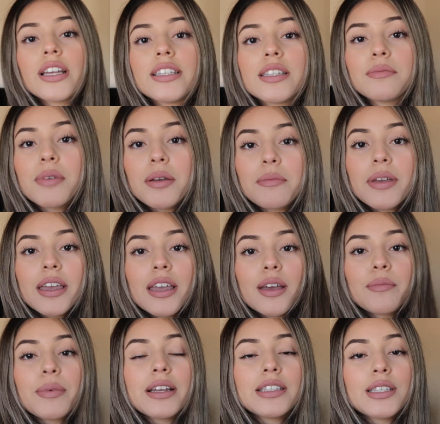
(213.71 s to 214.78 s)
did my
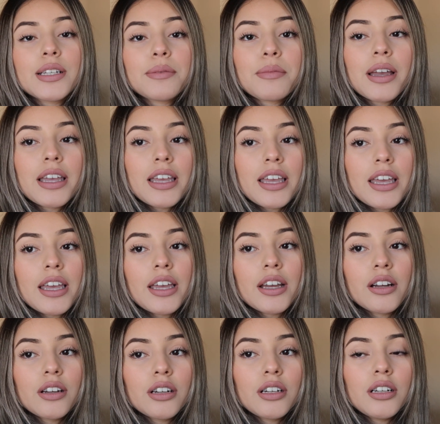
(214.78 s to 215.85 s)
makeup, I did my
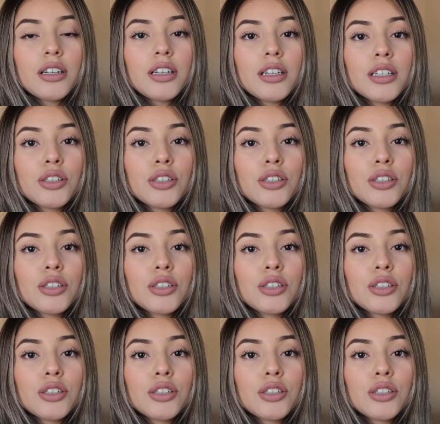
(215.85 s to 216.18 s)
hair,